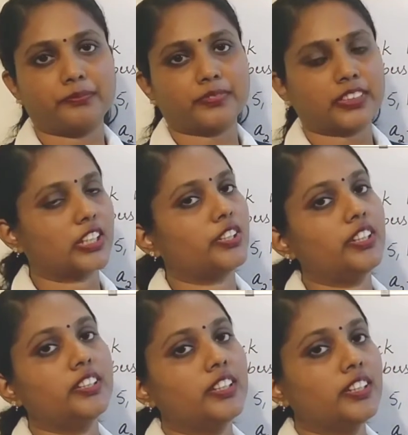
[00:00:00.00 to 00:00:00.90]
Got
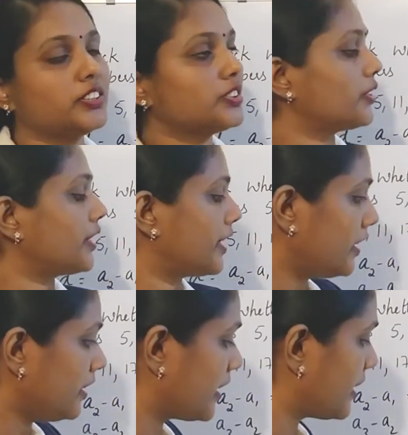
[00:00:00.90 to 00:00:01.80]
it? So here
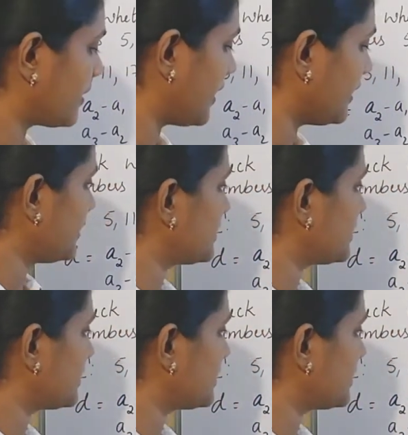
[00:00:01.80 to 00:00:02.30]
we can write its